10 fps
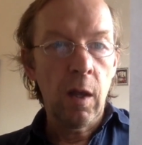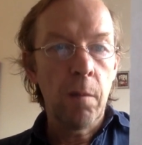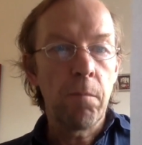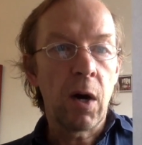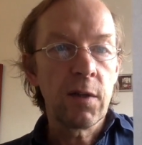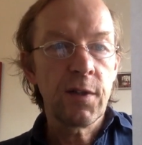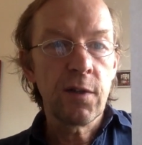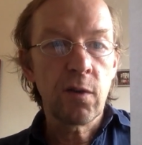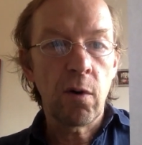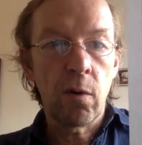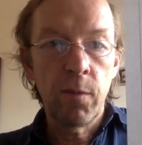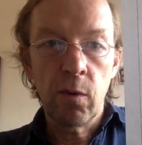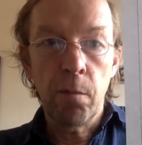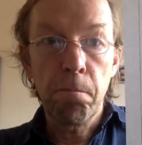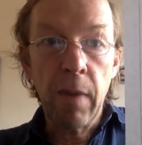Mars and
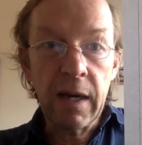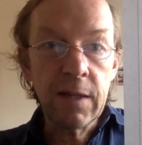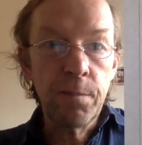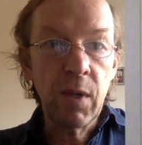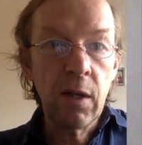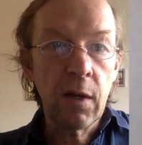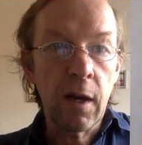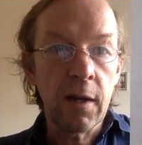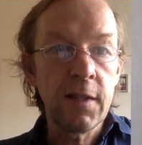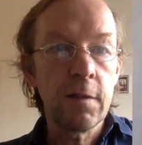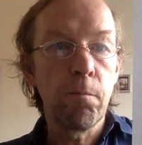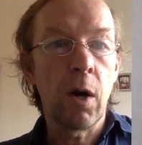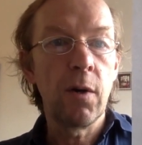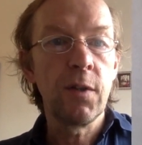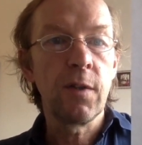Scorpio might be a nice
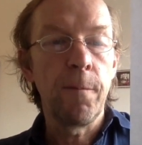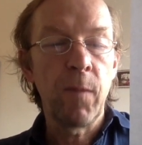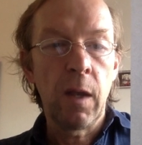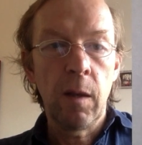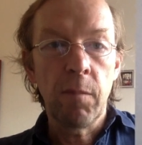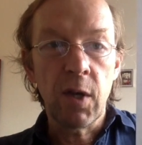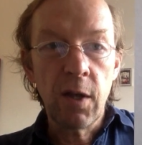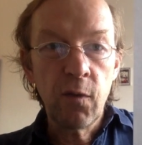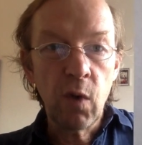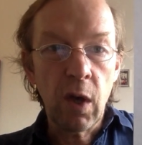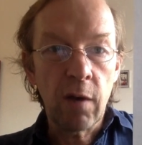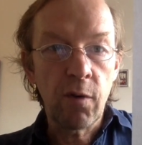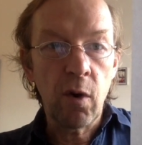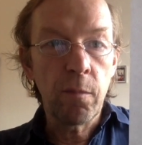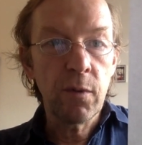Mars, but if you have
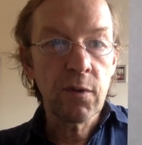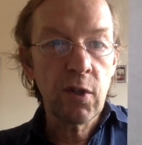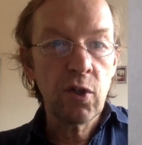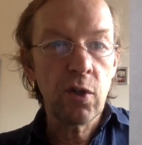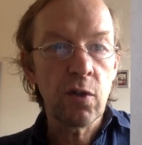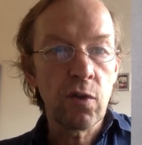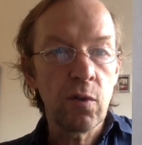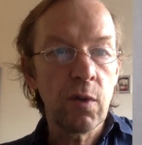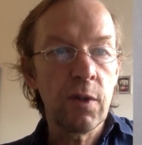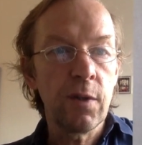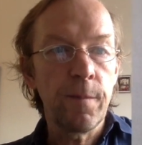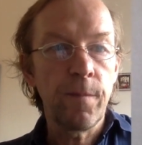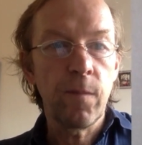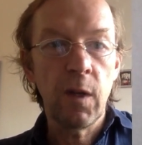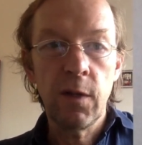an opposition to it,
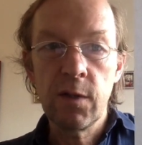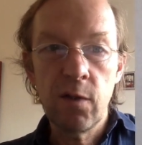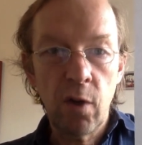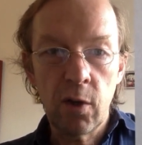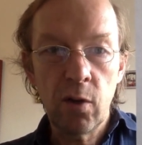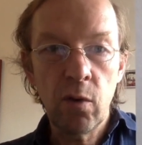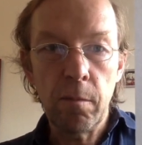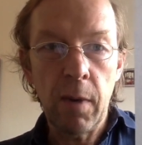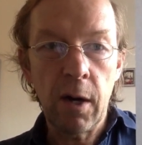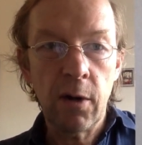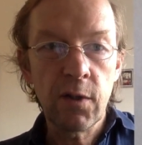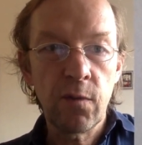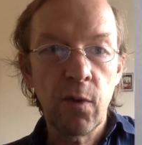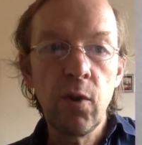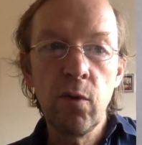it's not a good Mars
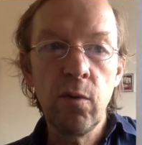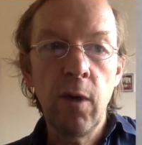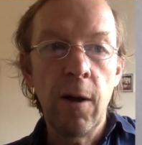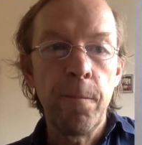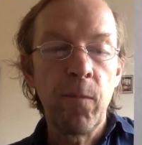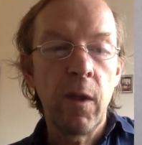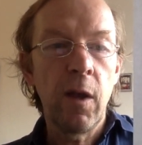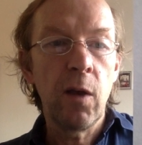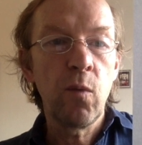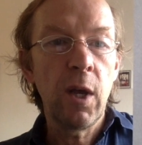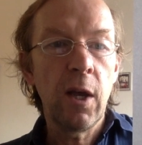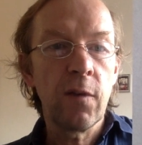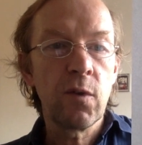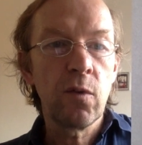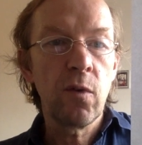for you. And we
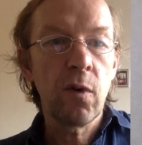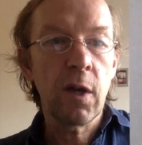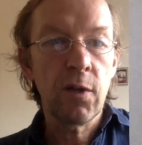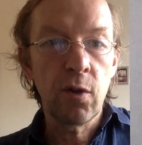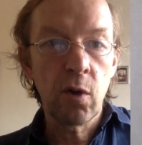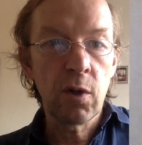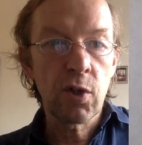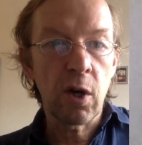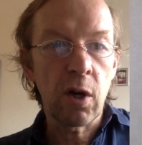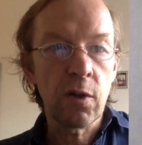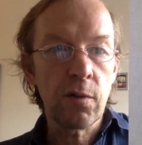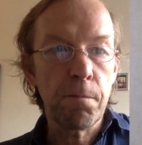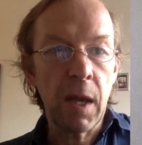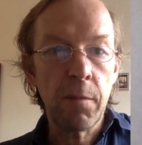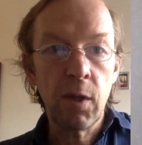have to look at your chart.
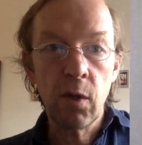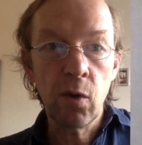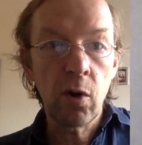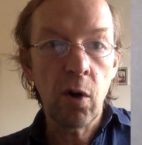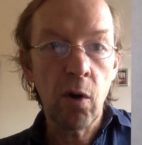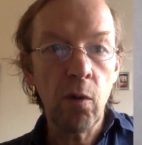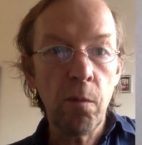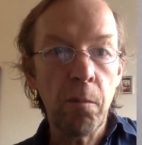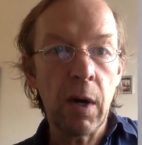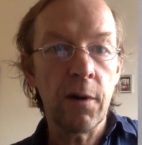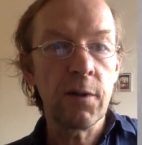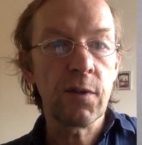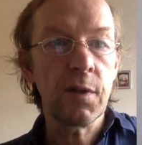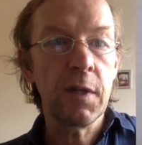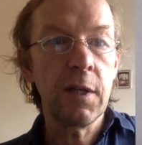Maybe your own
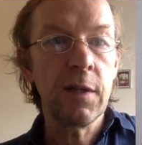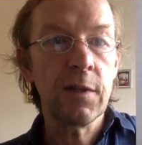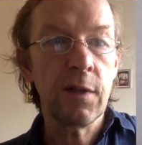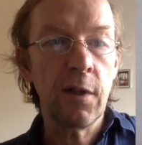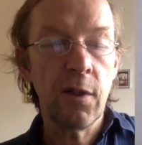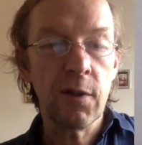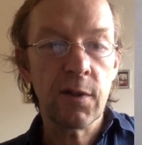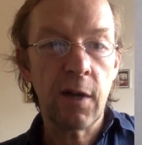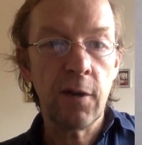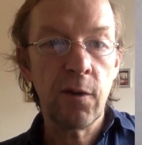Mars is in the sign